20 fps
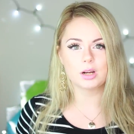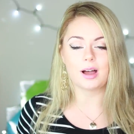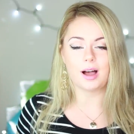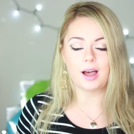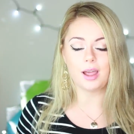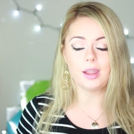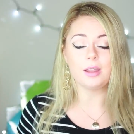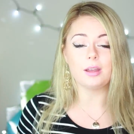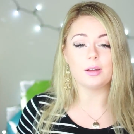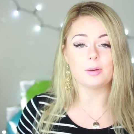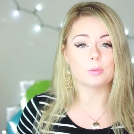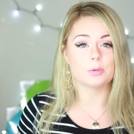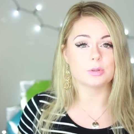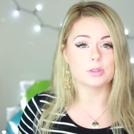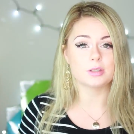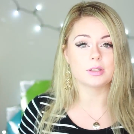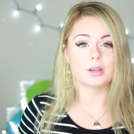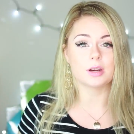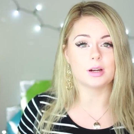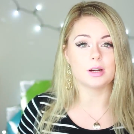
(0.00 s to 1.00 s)
I was
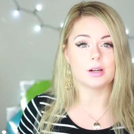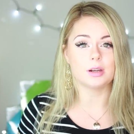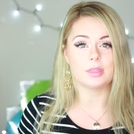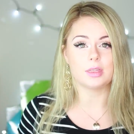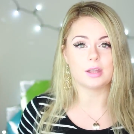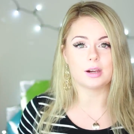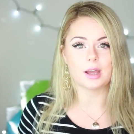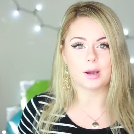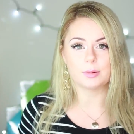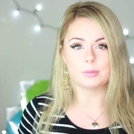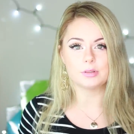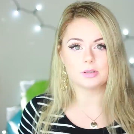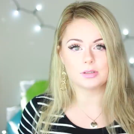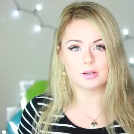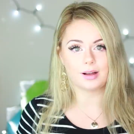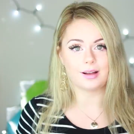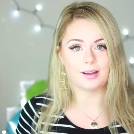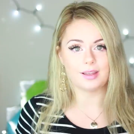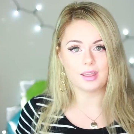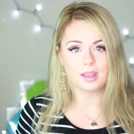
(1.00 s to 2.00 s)
scared that I would
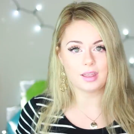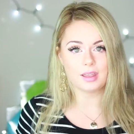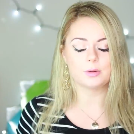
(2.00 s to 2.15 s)
die.